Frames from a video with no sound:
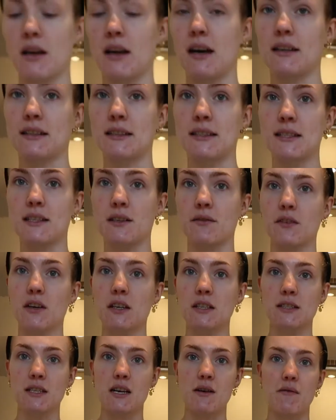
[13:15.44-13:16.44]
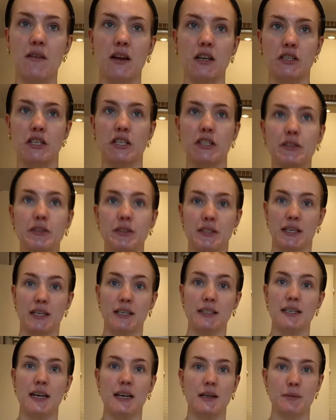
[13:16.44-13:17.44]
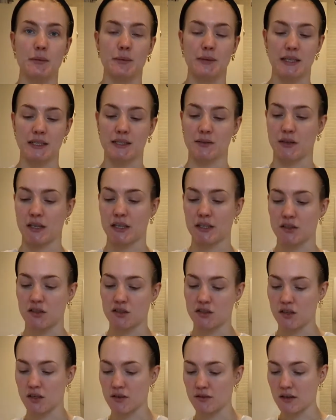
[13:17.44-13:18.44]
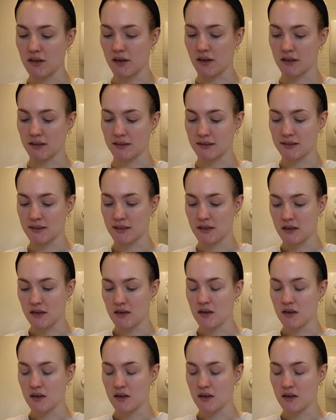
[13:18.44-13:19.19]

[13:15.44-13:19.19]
this is the first time I've actually used this and I'm obsessed with it. It's so nice.